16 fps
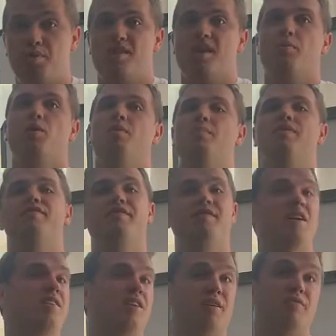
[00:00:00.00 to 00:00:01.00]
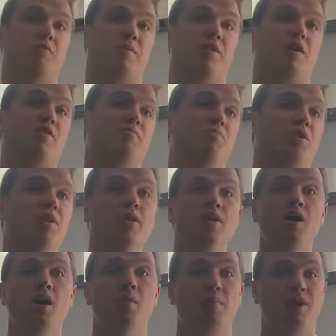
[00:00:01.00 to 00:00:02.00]
but there would have been funding from the government,
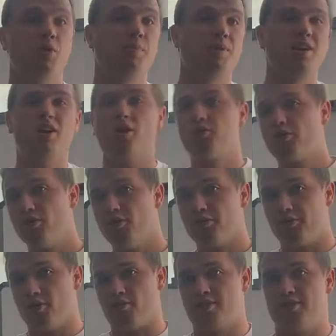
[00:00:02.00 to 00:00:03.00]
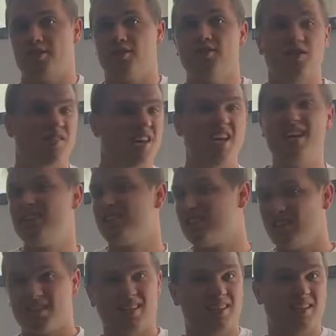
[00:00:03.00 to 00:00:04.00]
but it will be local authorities, so the East
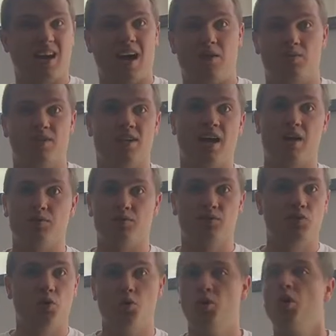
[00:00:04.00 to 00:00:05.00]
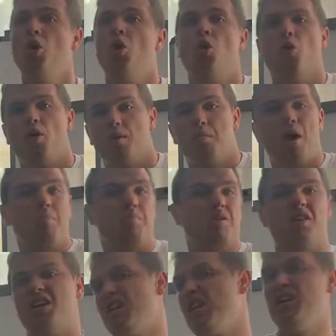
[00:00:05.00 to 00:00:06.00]
Sussex County Council, or it might be
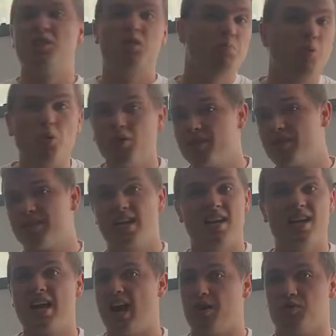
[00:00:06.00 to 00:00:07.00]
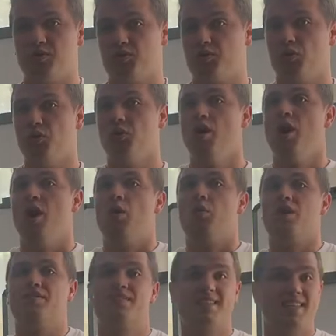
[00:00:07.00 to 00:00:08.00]
the Eastbourne City Council, will
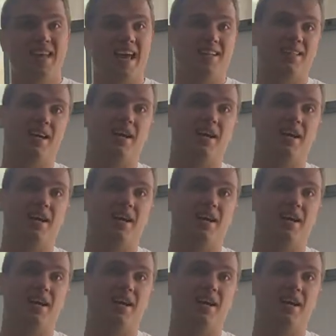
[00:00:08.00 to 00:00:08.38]
have set